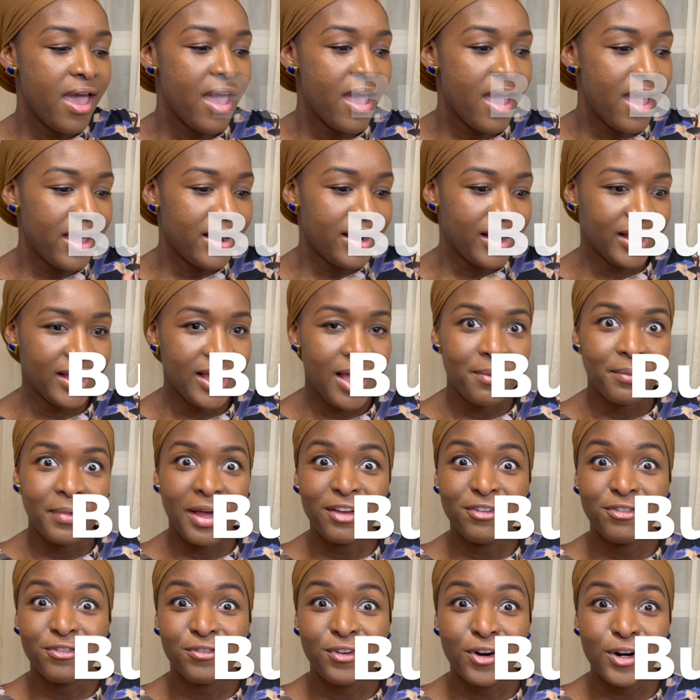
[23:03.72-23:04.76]
And I got
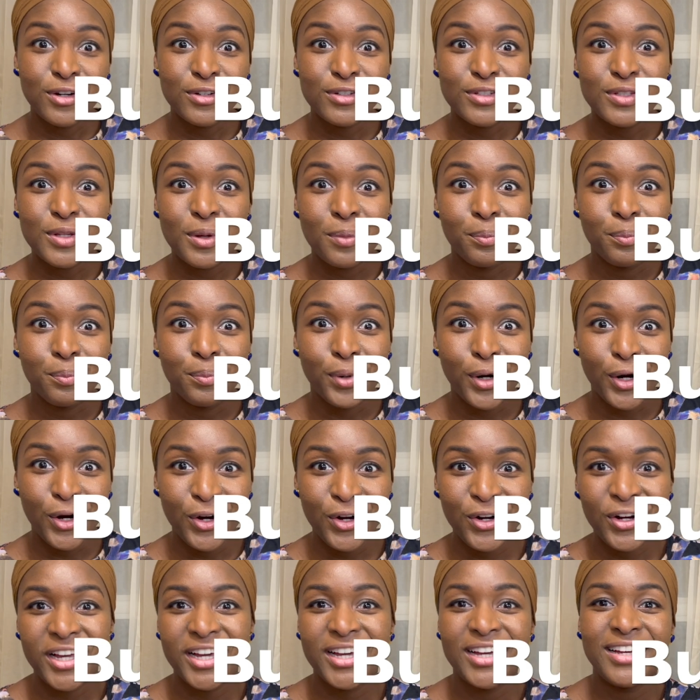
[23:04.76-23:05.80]
my first
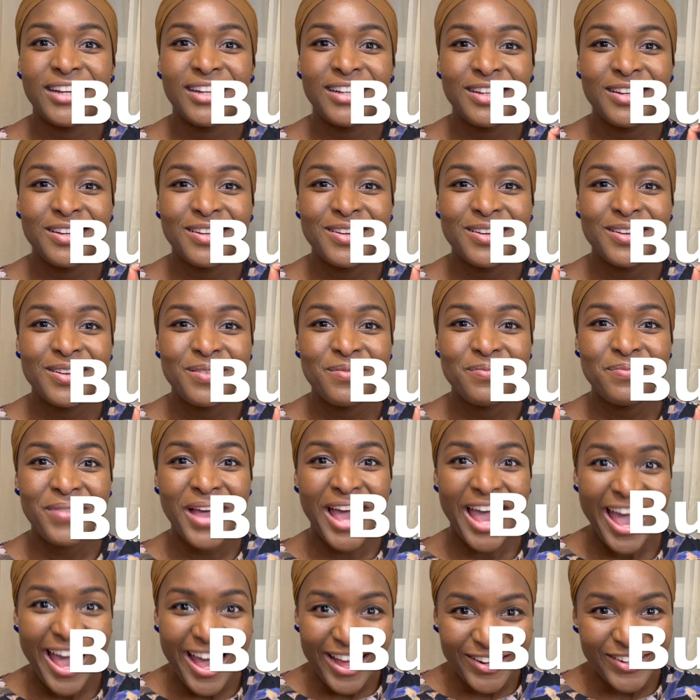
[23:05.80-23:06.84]
Burda
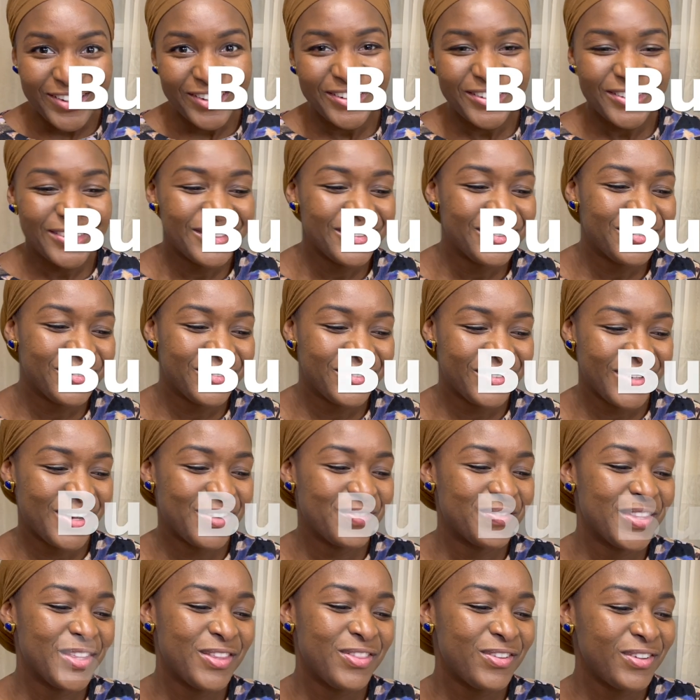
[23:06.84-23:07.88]
pattern
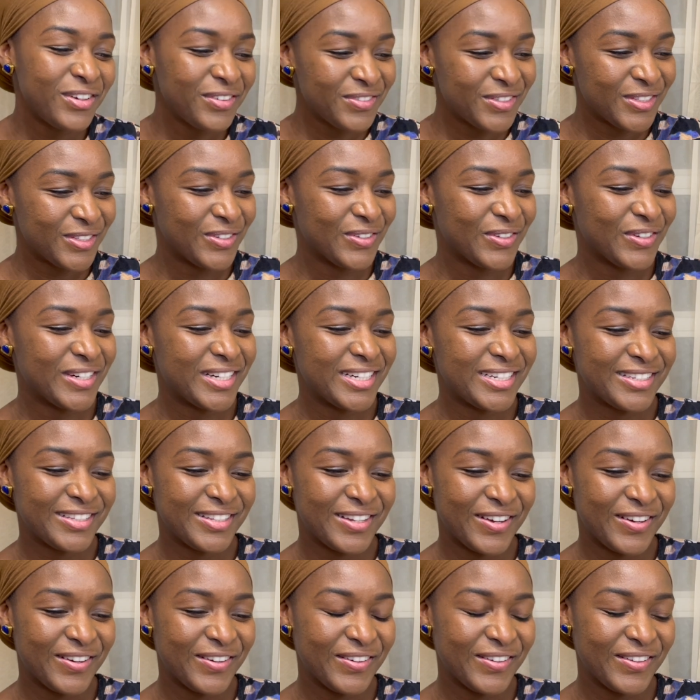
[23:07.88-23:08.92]
from the thrift store.
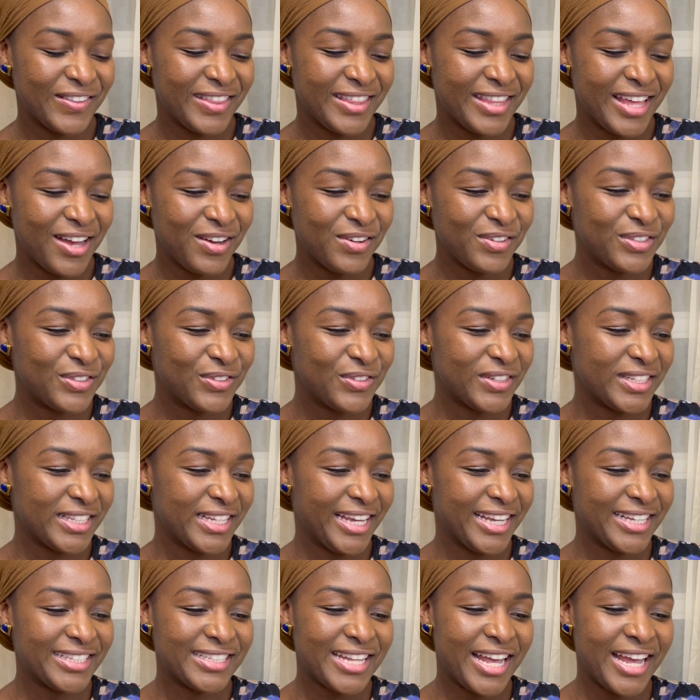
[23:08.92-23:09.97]
So that was really
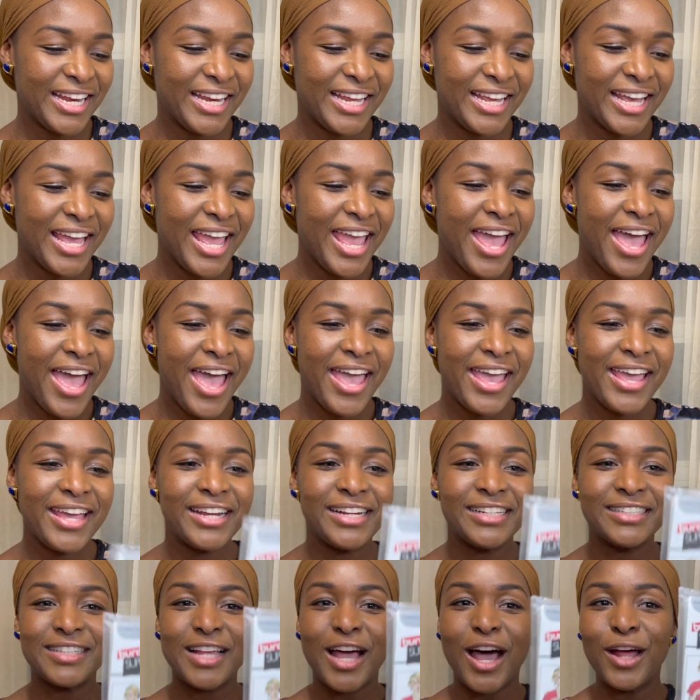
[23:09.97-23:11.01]
exciting. It
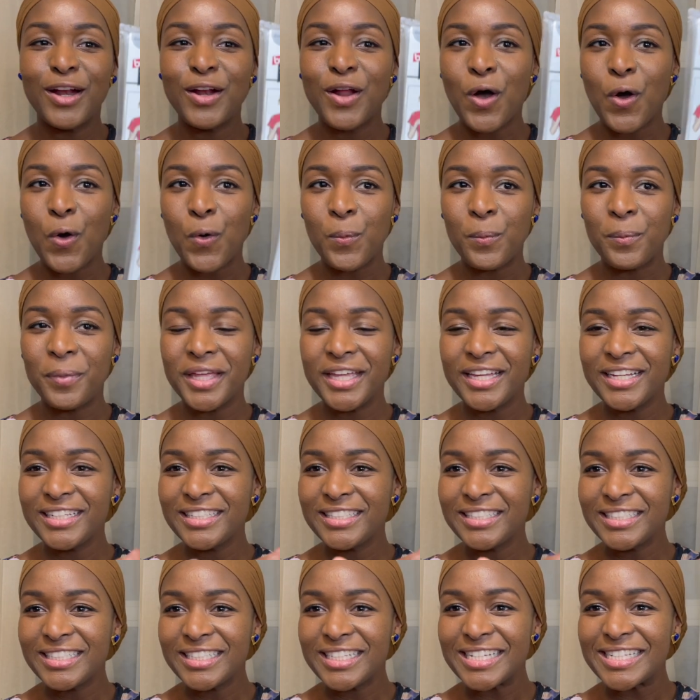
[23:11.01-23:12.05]
is
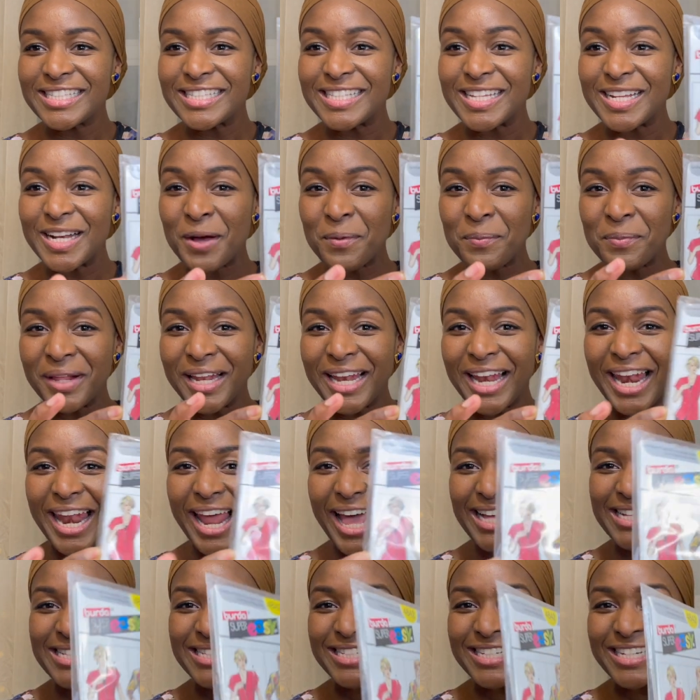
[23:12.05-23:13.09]
unopened. It's in a
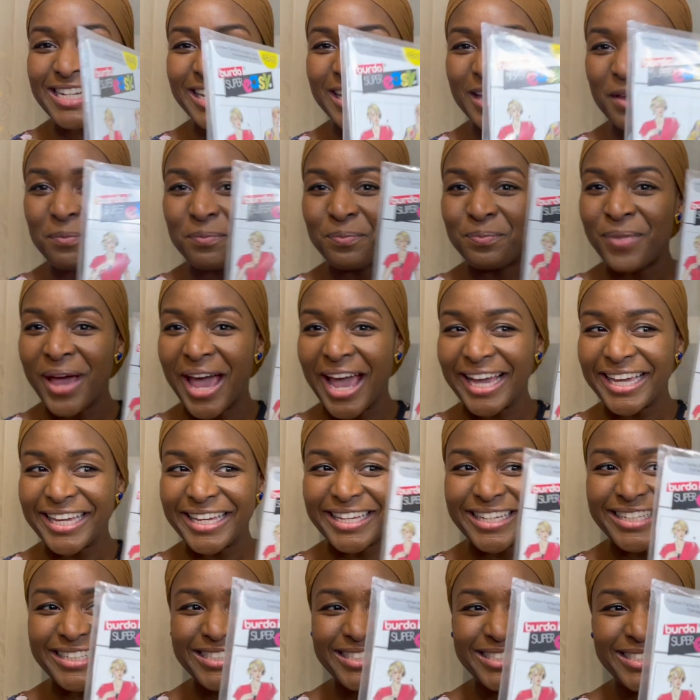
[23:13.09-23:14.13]
plastic
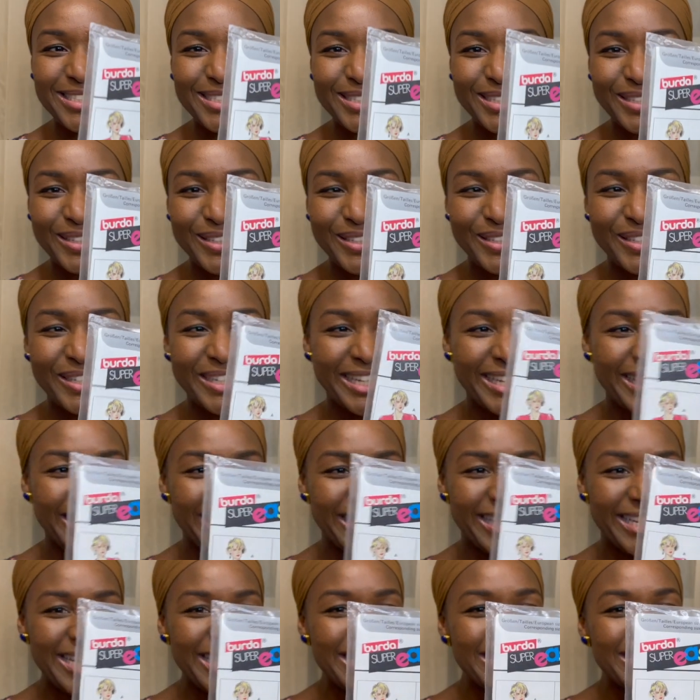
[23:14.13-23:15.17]
package. Look at
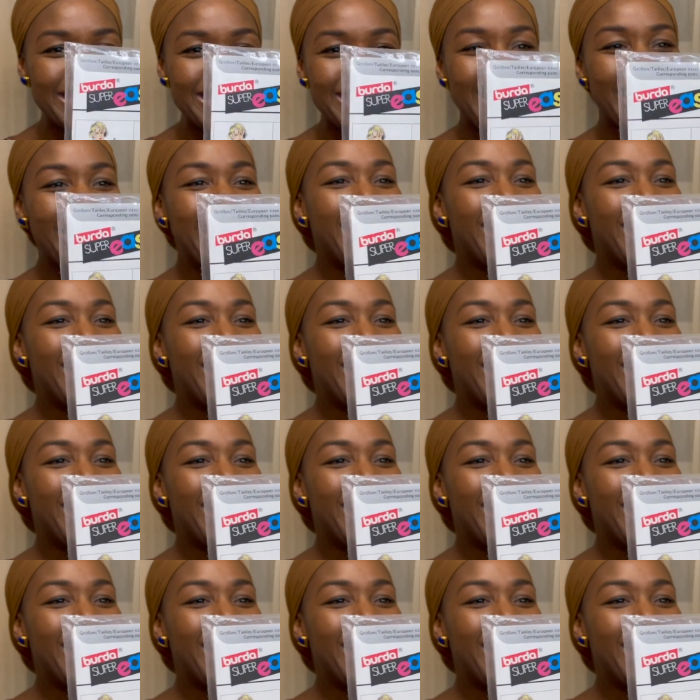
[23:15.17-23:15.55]
this.